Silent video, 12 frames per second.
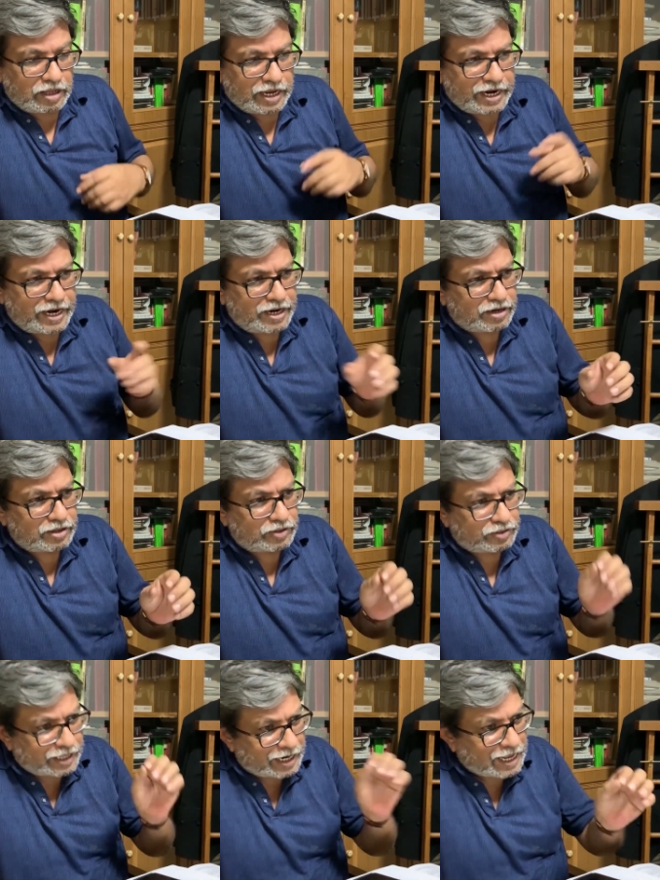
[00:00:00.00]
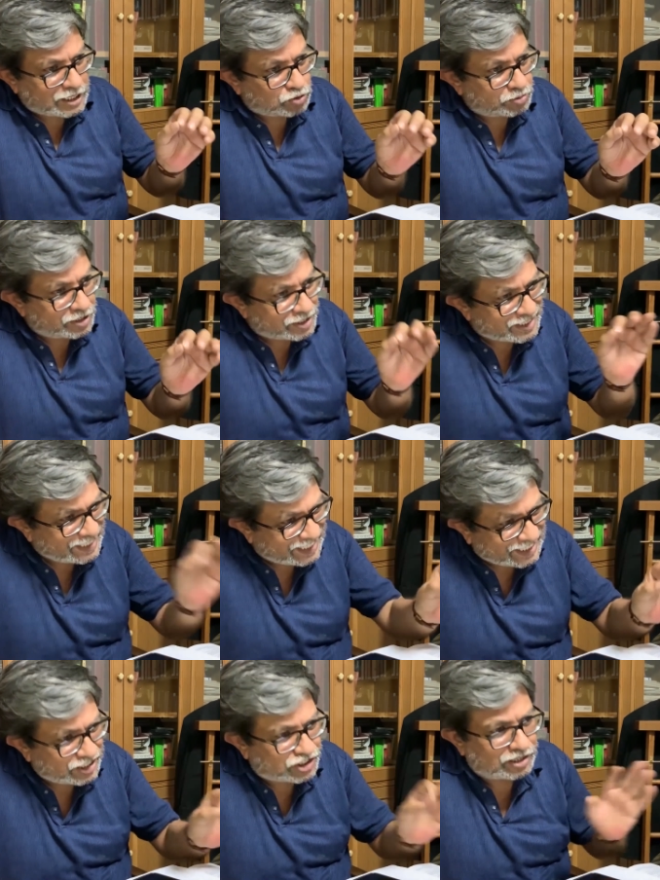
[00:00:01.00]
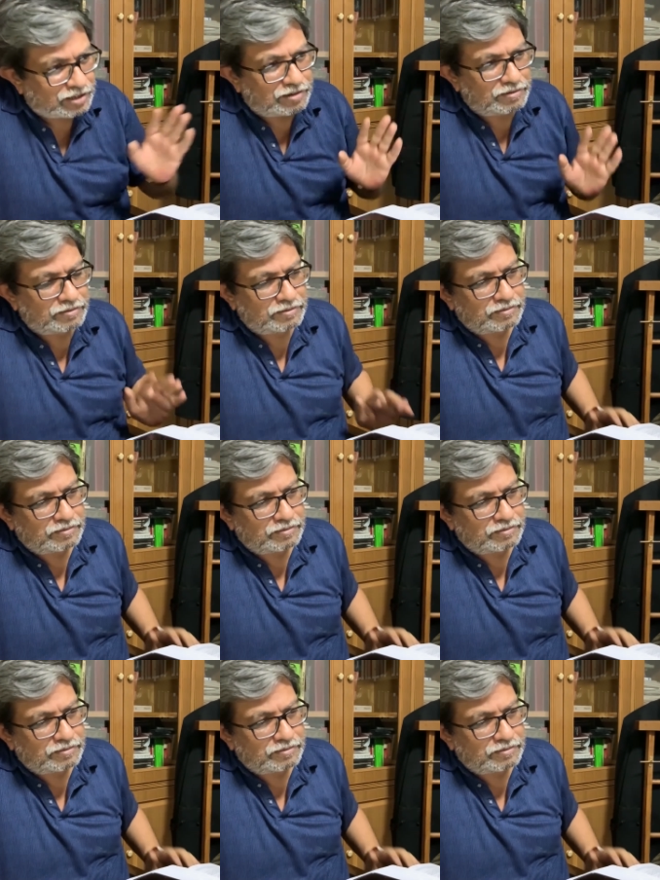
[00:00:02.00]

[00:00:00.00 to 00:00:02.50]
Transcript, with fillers: And there has to be this intention